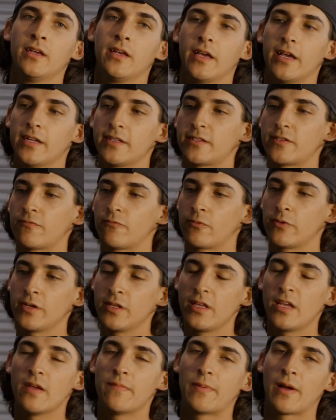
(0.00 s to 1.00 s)
It's
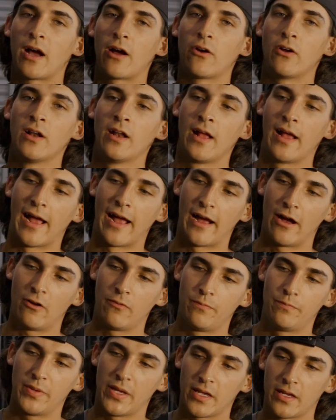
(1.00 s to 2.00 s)
really about how
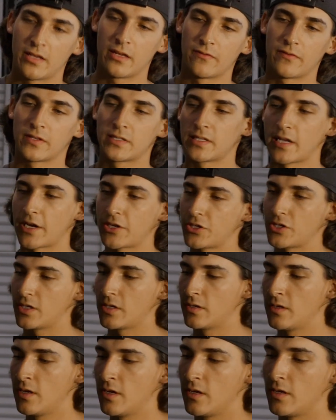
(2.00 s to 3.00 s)
big of a
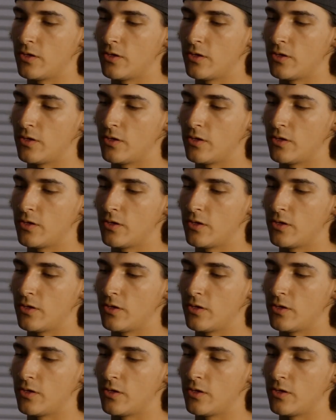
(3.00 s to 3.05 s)
section